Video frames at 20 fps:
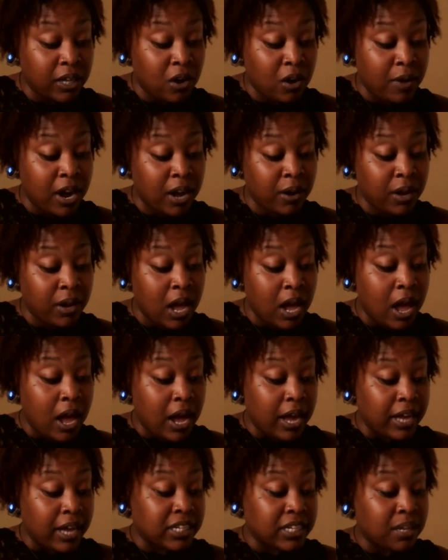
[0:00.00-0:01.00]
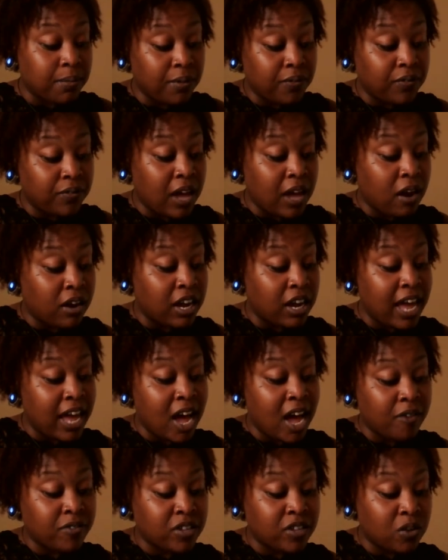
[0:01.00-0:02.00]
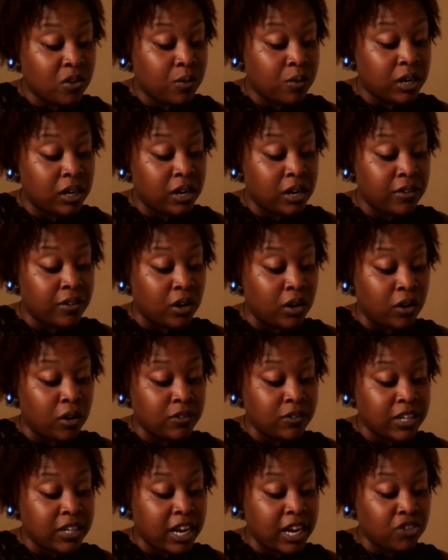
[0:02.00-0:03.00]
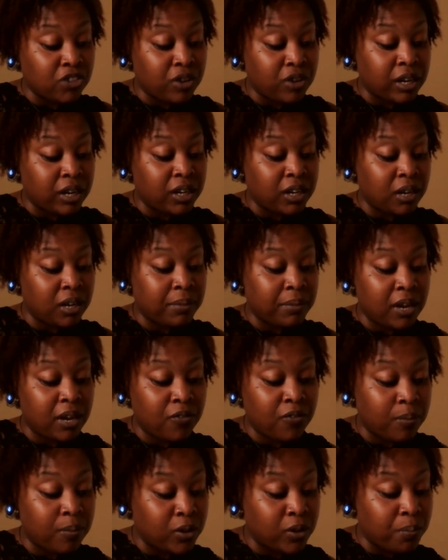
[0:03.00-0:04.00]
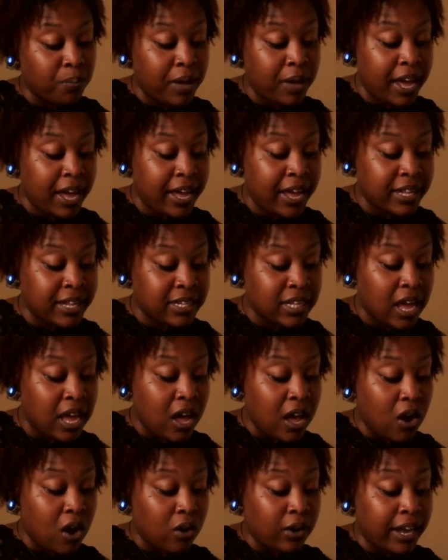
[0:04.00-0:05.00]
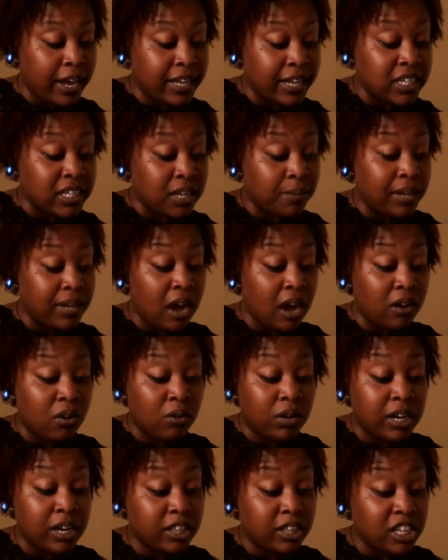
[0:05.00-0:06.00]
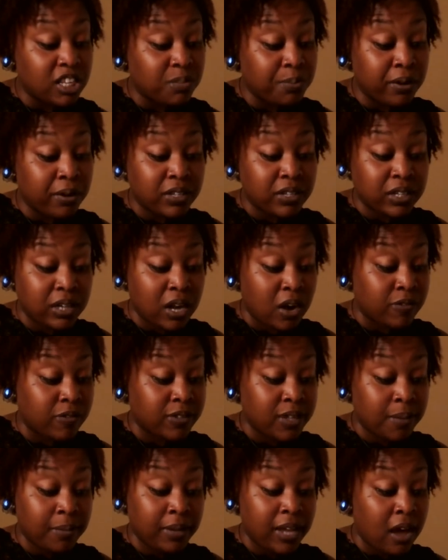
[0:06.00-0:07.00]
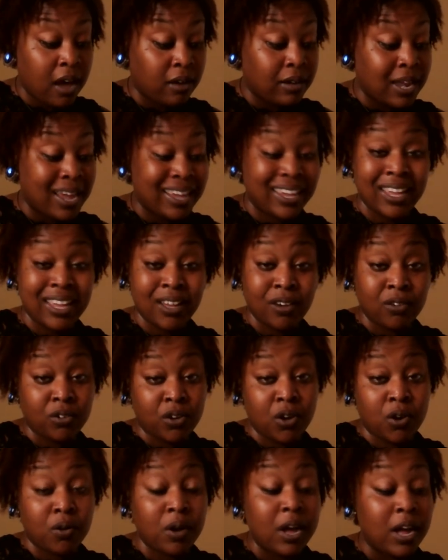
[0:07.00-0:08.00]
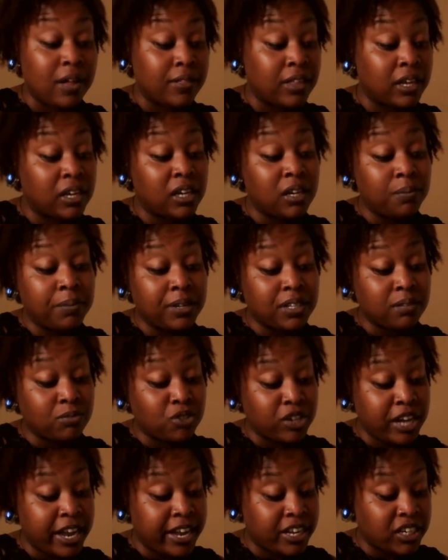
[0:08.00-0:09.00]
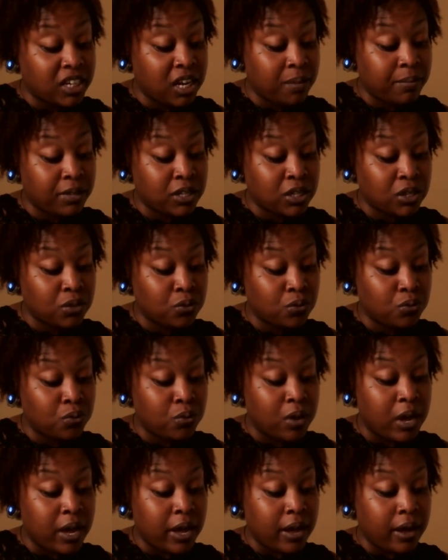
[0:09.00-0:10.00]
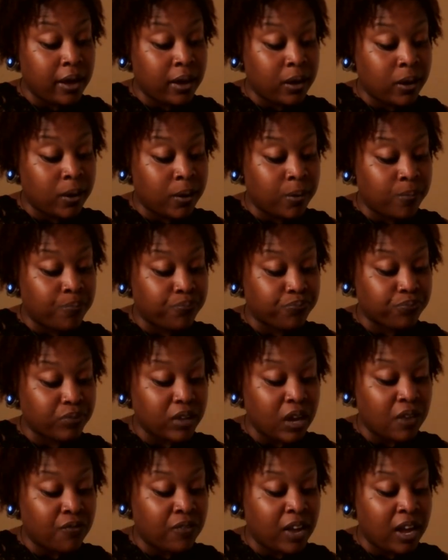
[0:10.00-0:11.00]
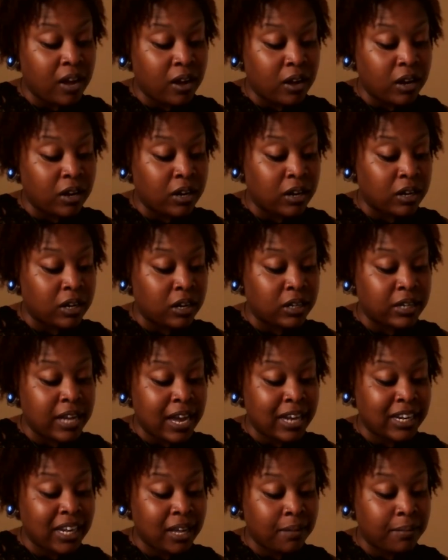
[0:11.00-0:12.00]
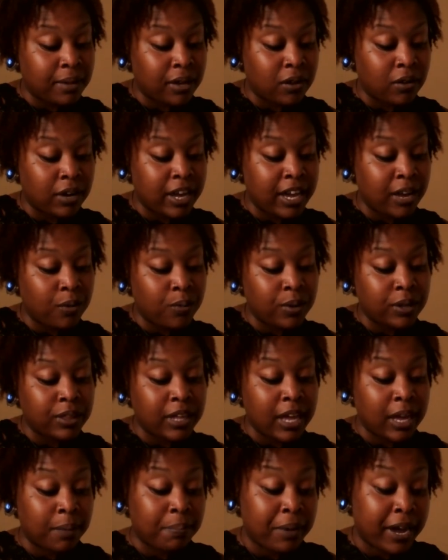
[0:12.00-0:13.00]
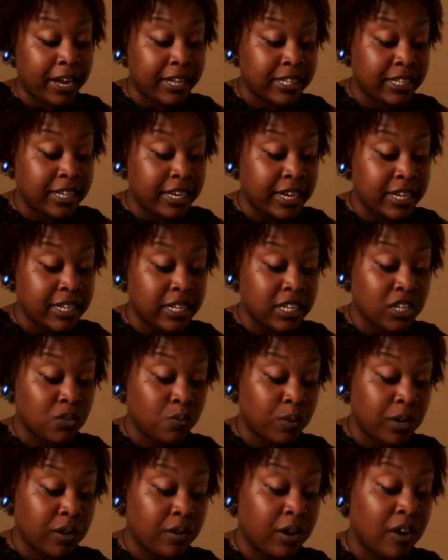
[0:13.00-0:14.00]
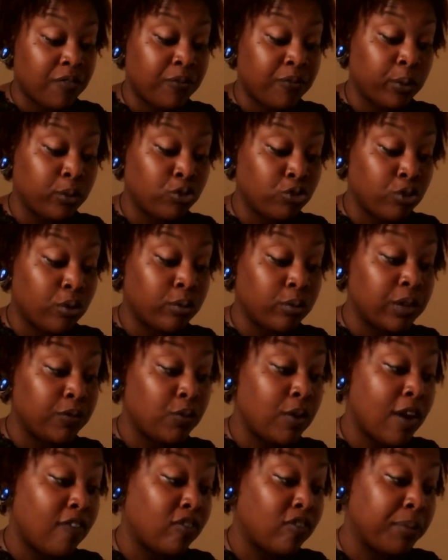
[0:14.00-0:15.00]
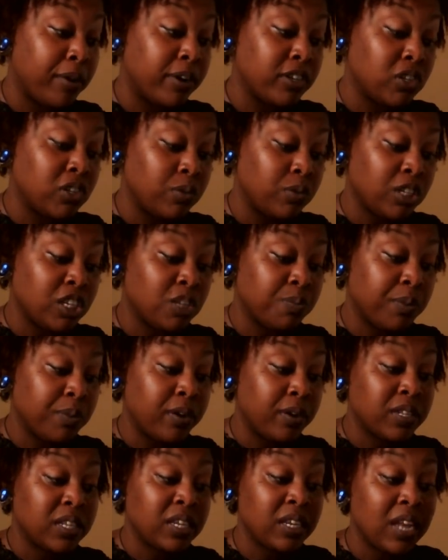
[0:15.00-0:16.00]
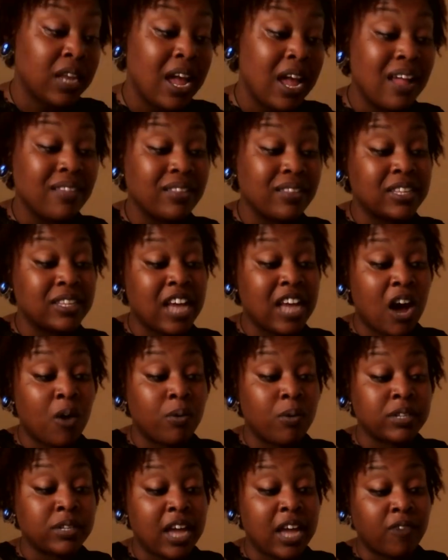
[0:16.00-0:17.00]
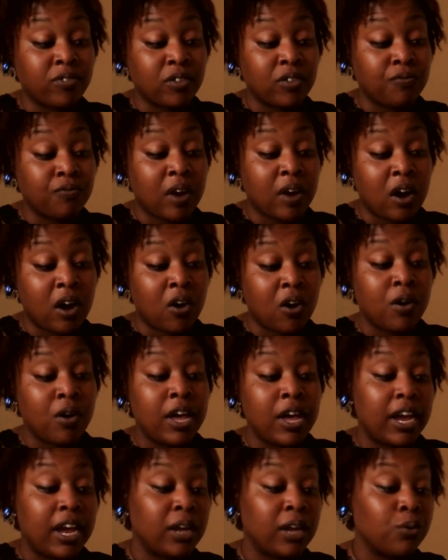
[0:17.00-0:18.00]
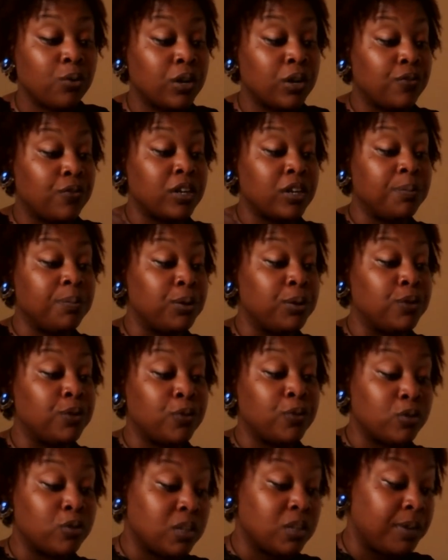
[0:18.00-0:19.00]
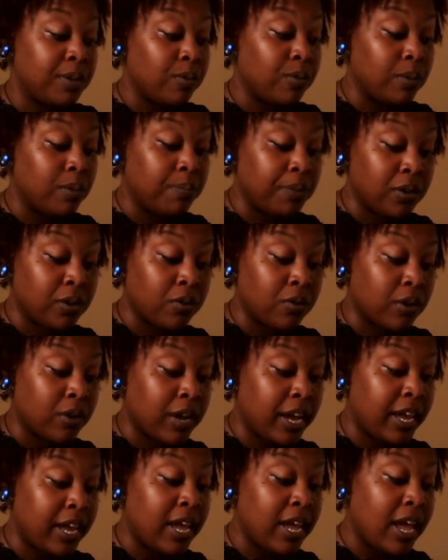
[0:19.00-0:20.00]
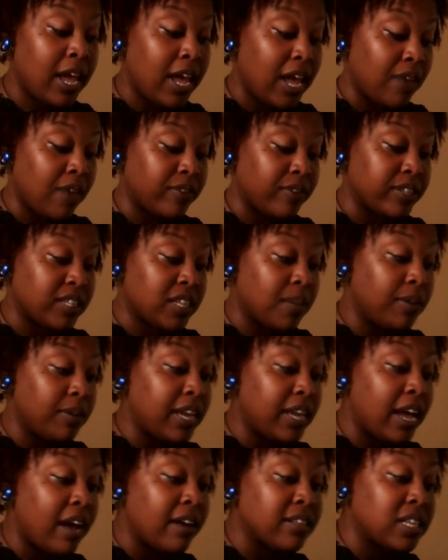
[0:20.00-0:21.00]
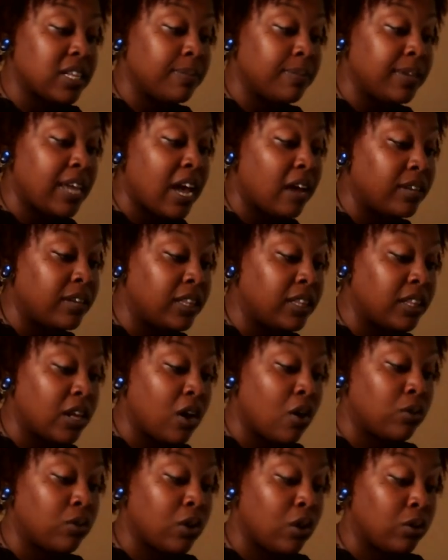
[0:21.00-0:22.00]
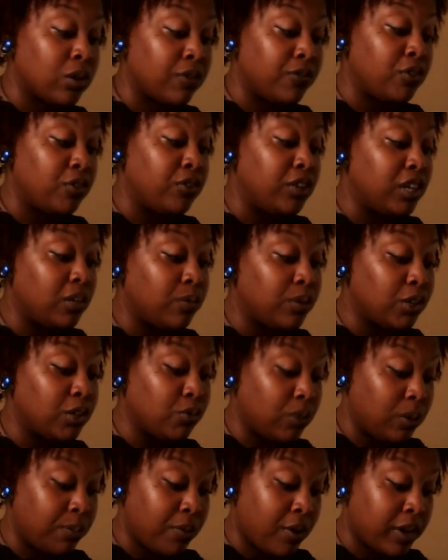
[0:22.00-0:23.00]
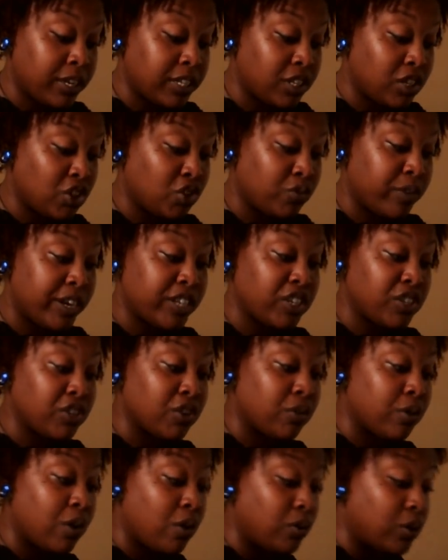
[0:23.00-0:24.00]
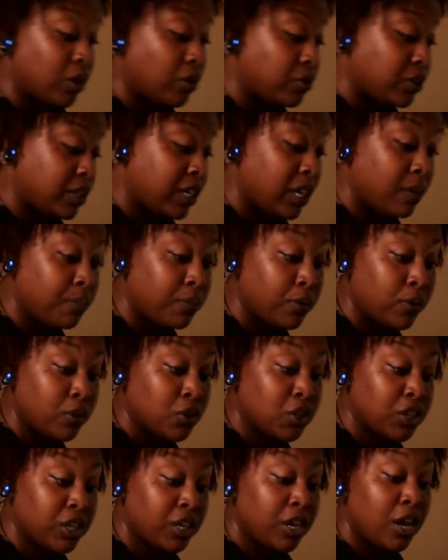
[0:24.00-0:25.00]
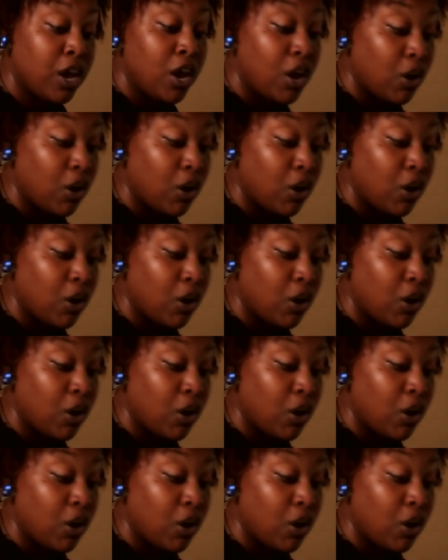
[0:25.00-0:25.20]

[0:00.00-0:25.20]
all right? And some of y'all could have someone, another earth sign, trying to come in from your past, okay? And some of y'all gonna cut this person off. Some of y'all, like, hell no. There could be some change coming to um, a, a, a dynamic, okay, with a Pisces as well. I feel strongly if you have a person with this person, the towers have to fall in order for the beautiful to be rebuilt okay? And for some of y'all, some of y'all need to hold on. If you're dealing with a three-party situation, don't hold on to that bullshit.